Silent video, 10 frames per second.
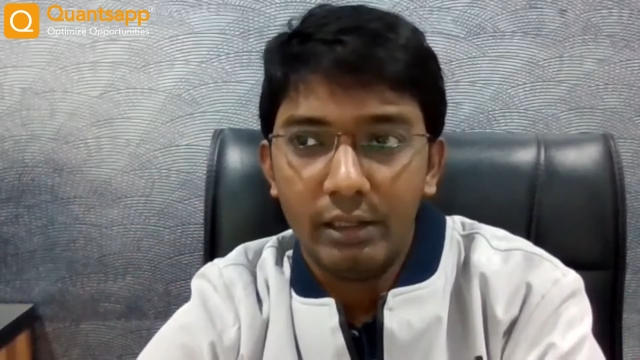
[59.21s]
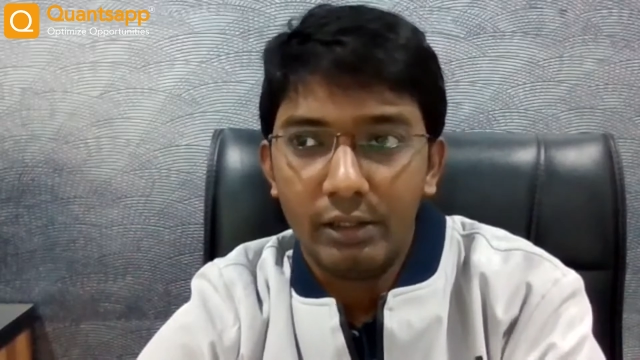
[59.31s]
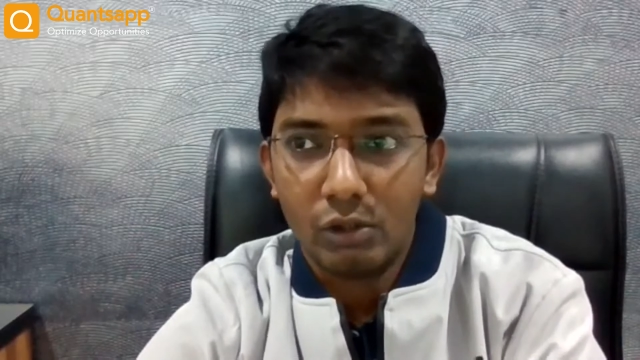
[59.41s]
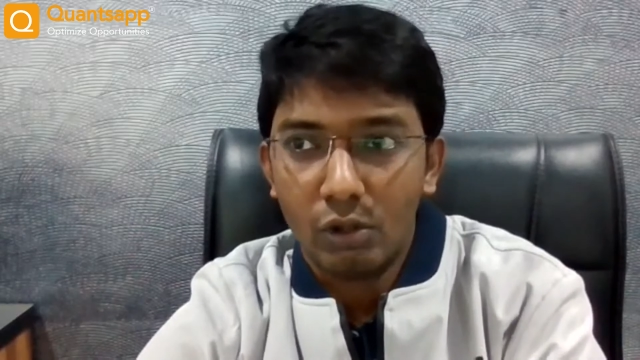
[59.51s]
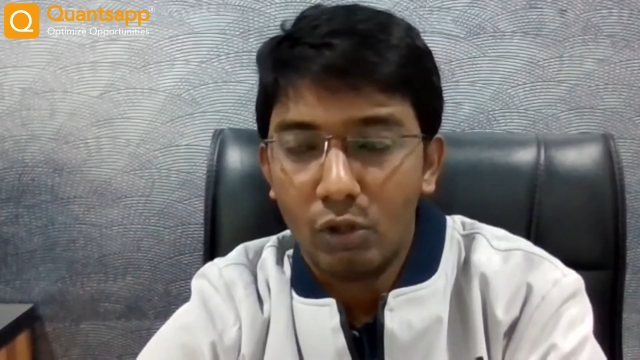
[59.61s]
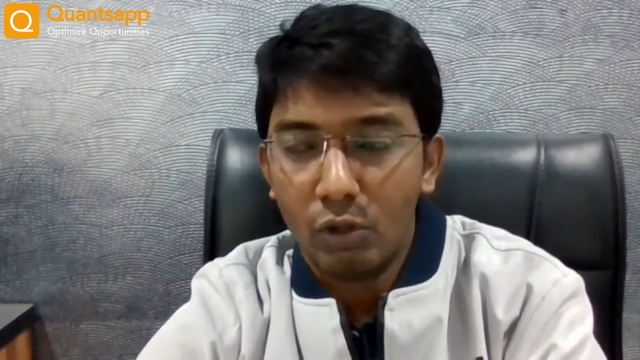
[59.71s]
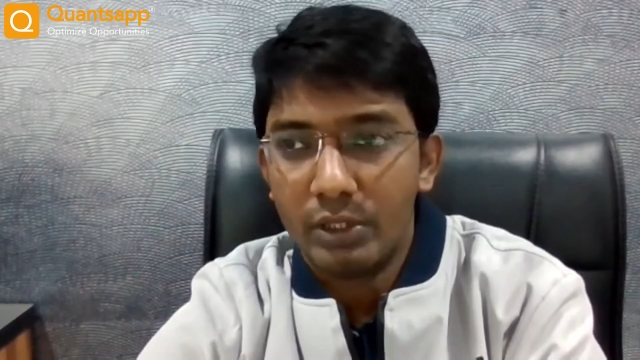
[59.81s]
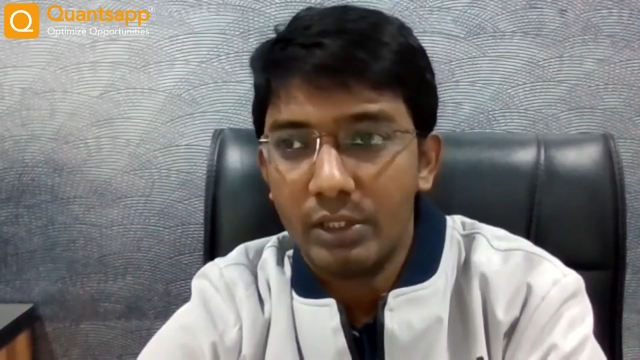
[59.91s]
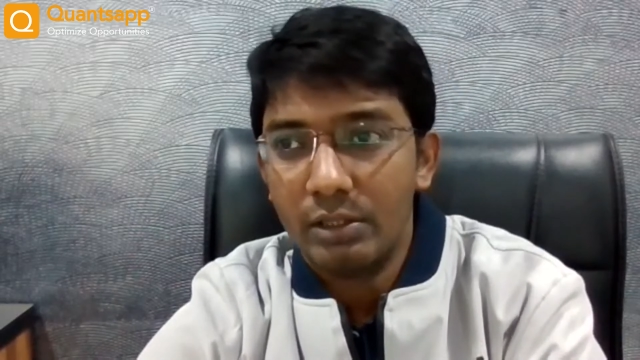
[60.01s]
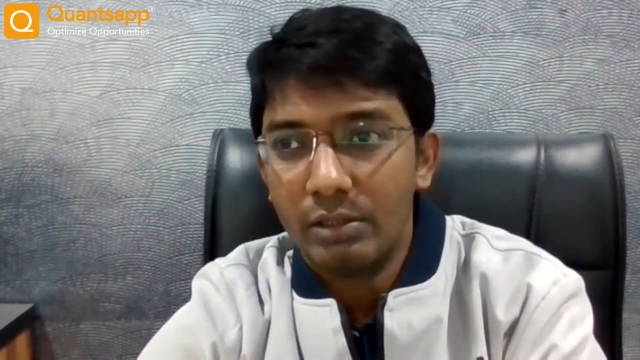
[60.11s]
stock
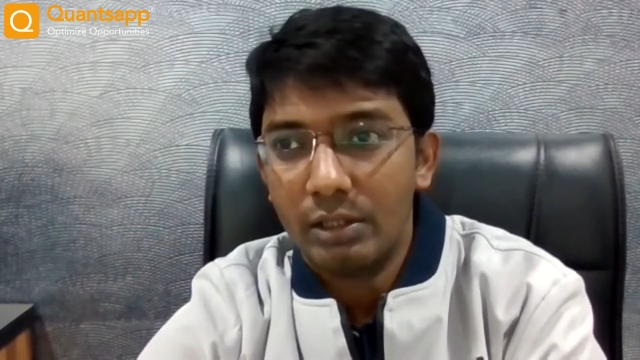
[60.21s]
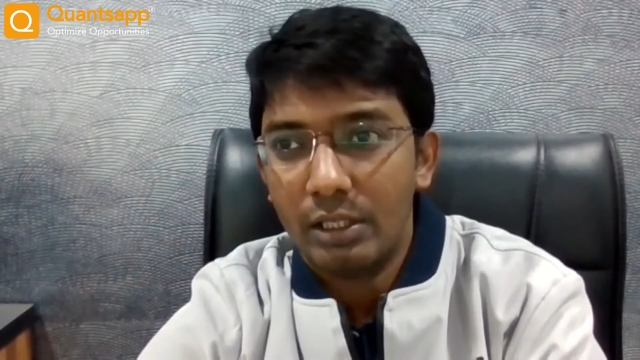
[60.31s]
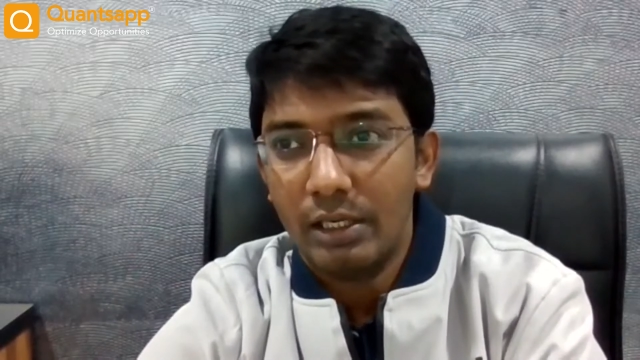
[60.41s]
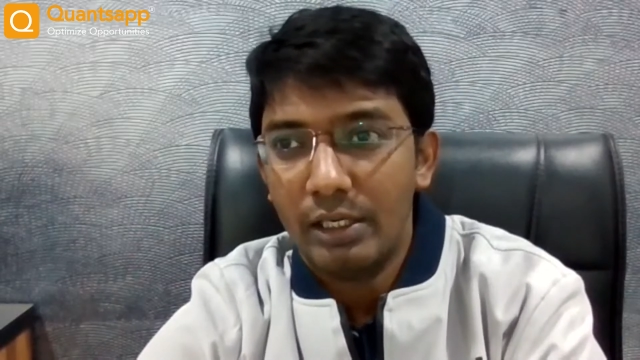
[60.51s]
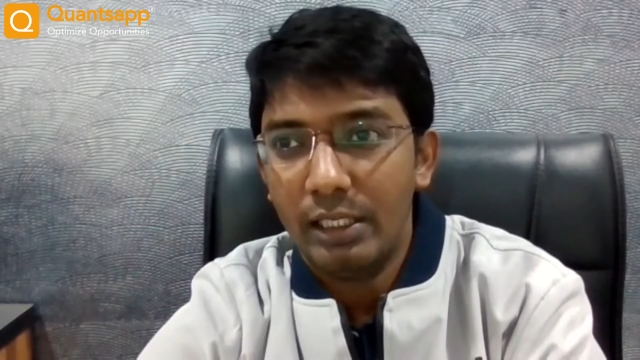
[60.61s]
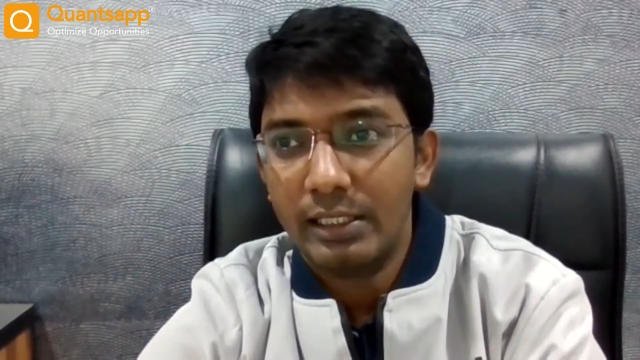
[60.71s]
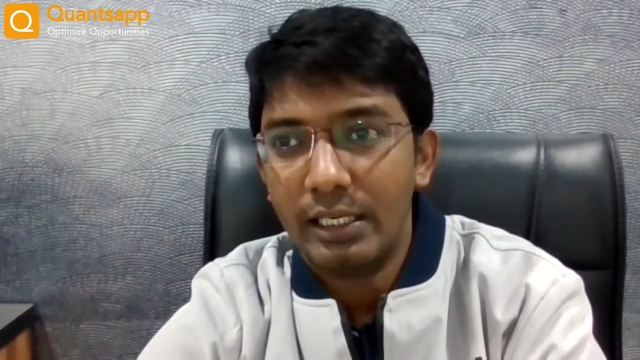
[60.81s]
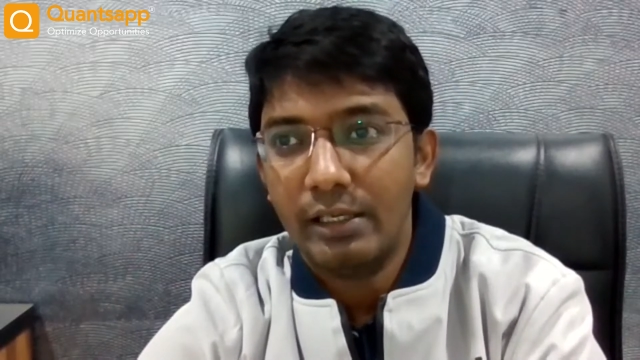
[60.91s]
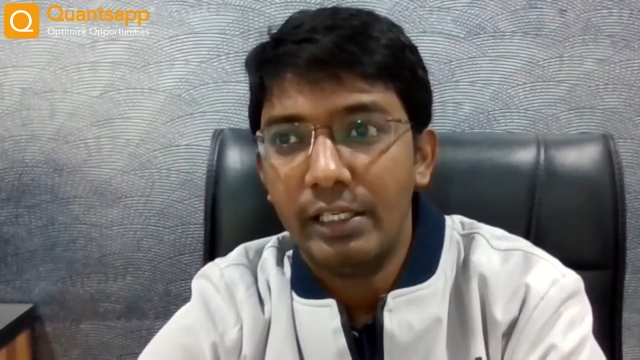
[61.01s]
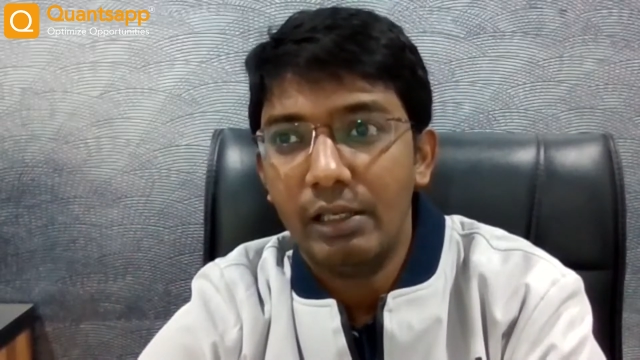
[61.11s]
options unless and
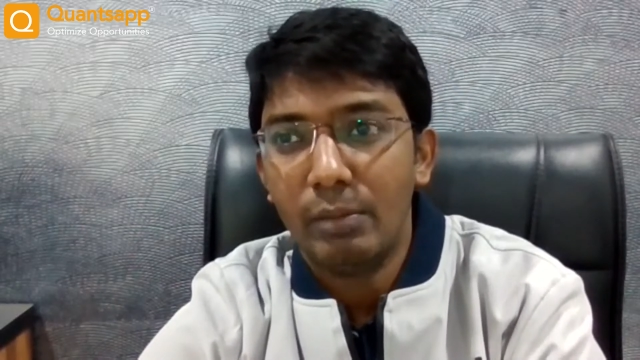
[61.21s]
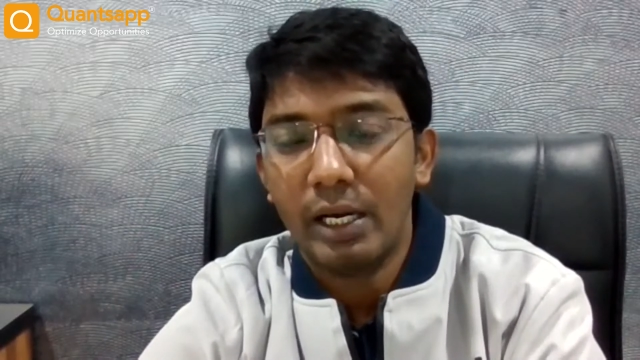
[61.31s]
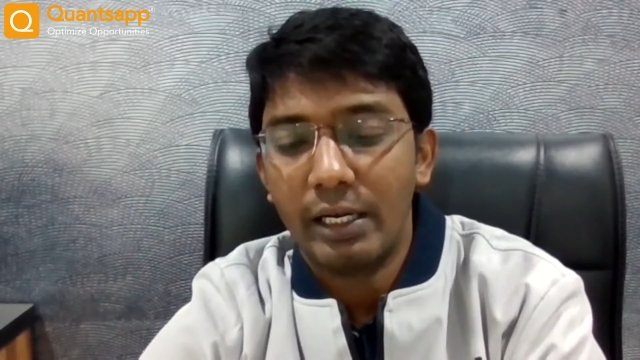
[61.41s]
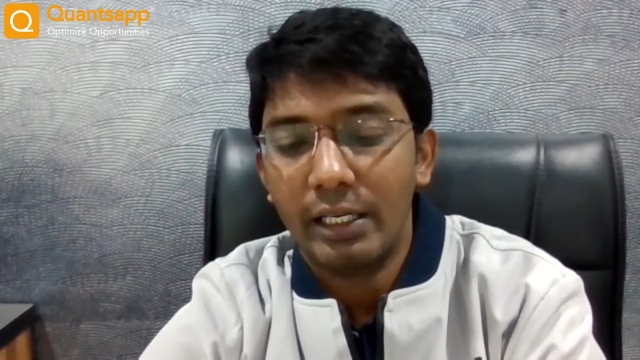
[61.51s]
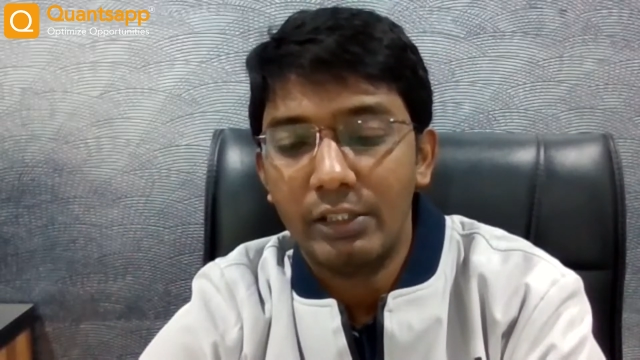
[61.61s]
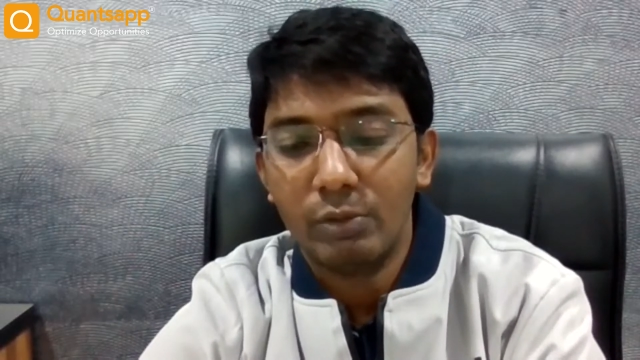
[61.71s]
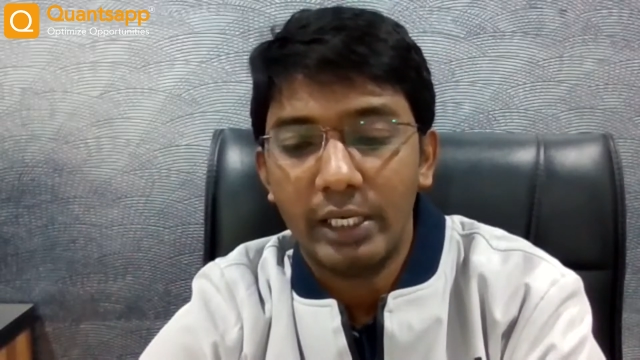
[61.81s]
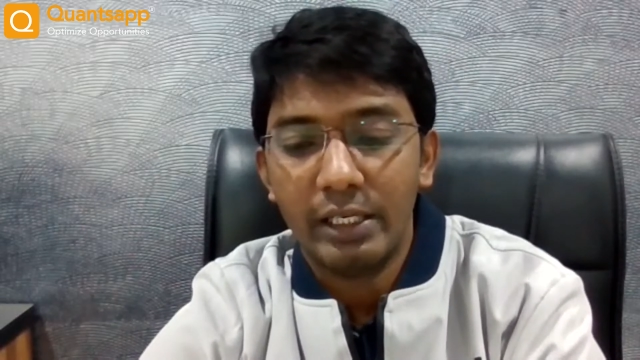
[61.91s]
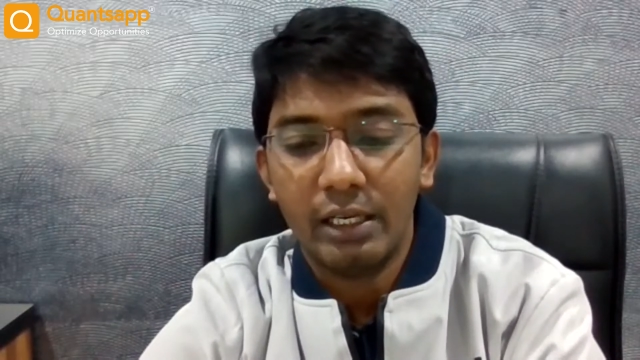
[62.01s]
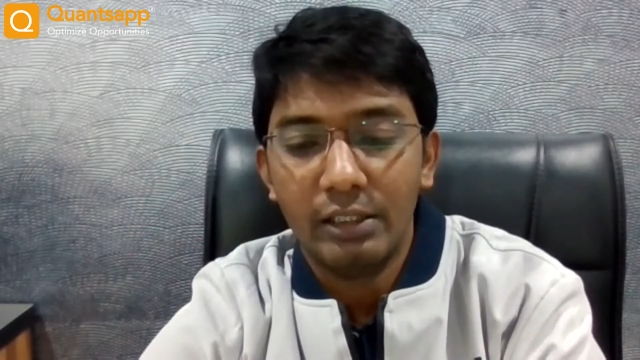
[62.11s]
until market is
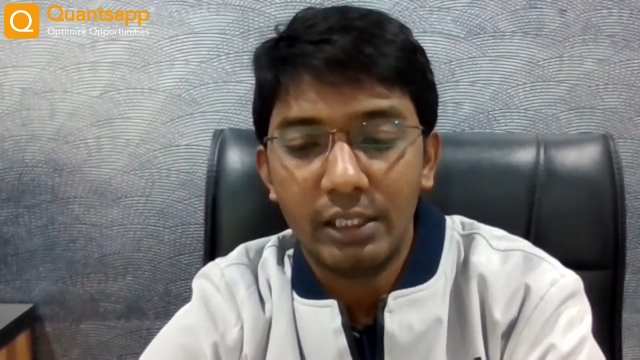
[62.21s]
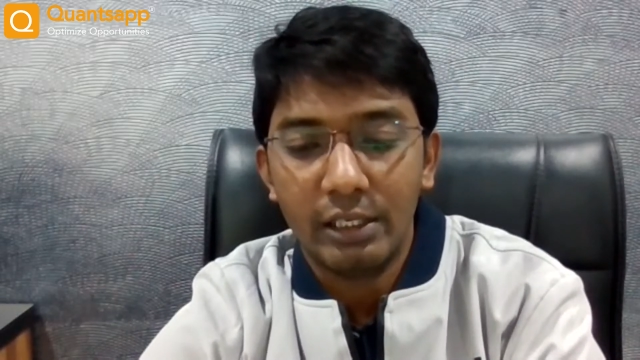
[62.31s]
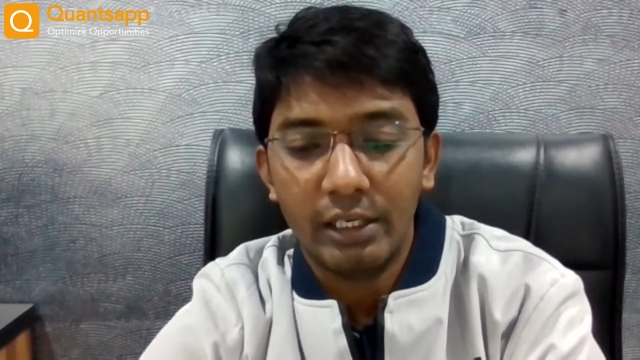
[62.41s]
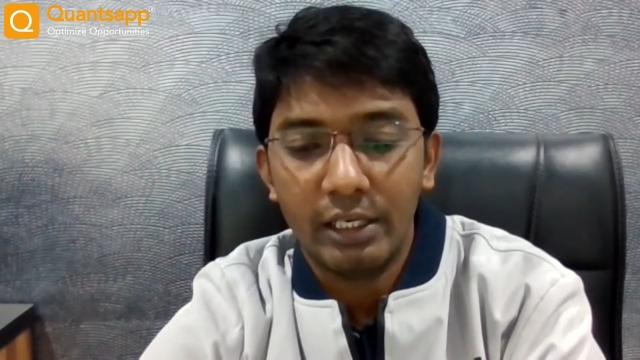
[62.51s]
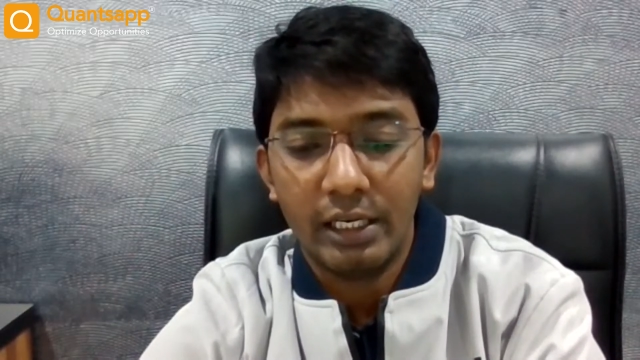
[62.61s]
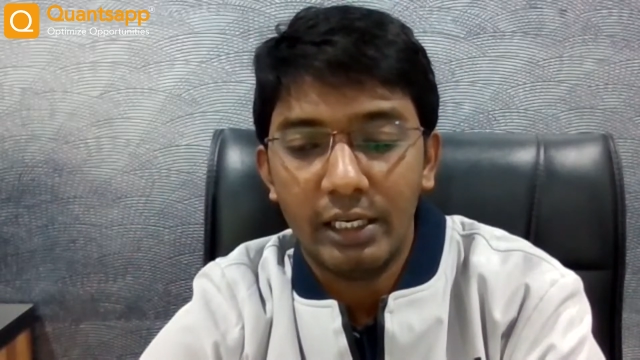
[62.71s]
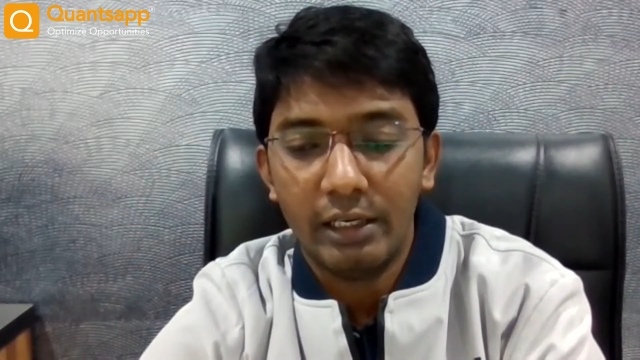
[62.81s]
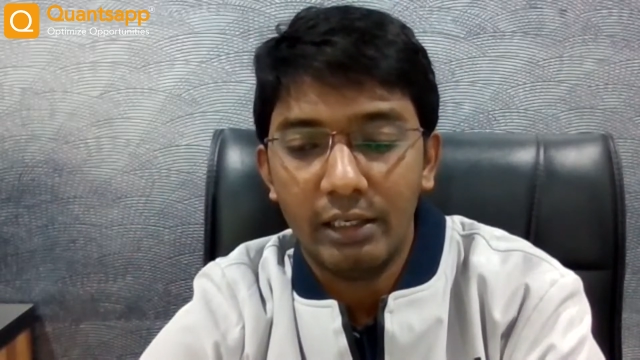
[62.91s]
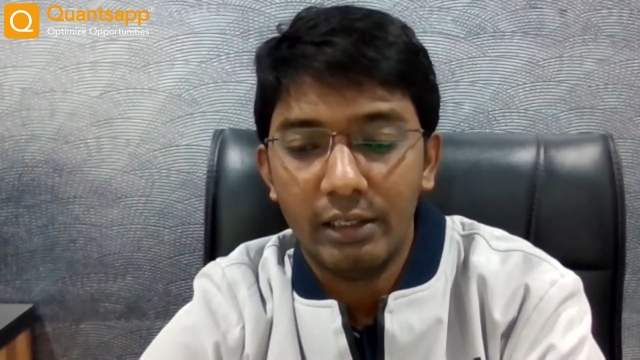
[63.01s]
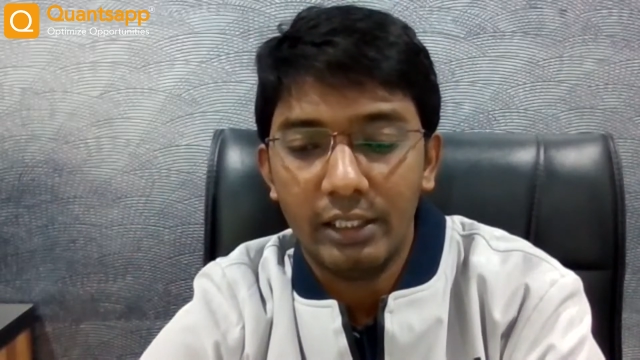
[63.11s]
very uncertain and
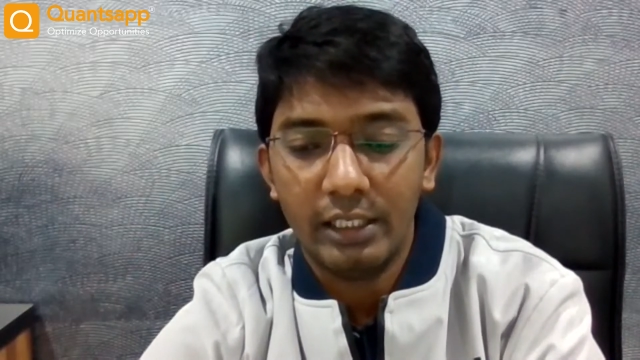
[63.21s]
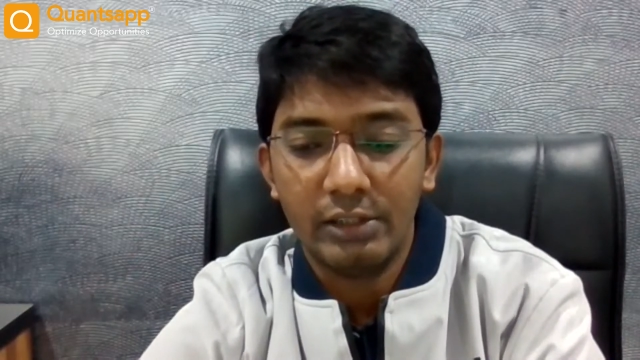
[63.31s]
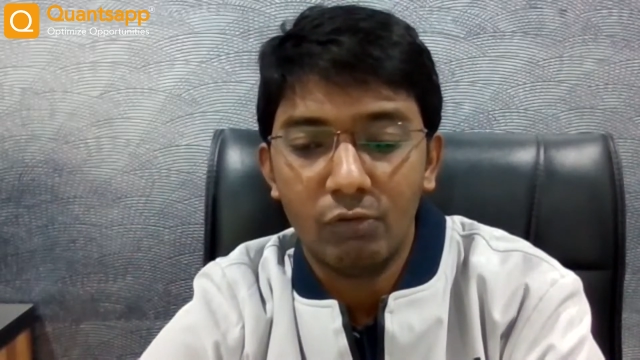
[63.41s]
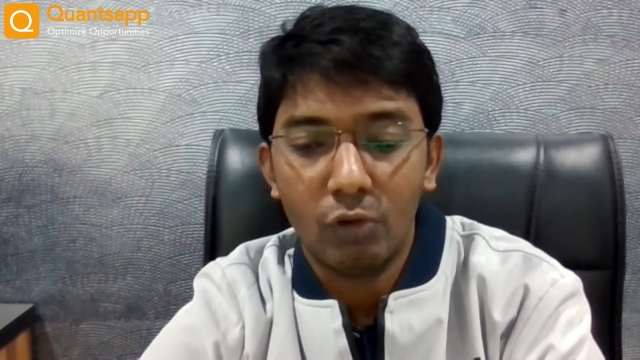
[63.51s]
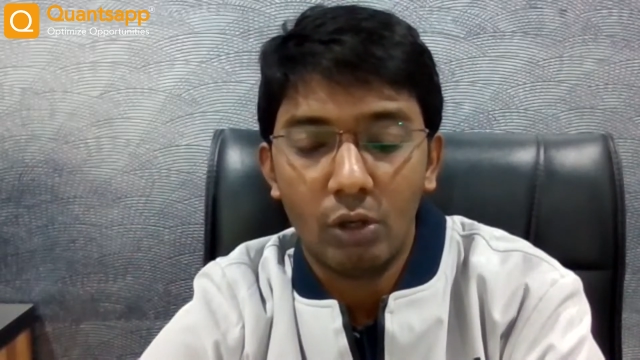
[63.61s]
there is a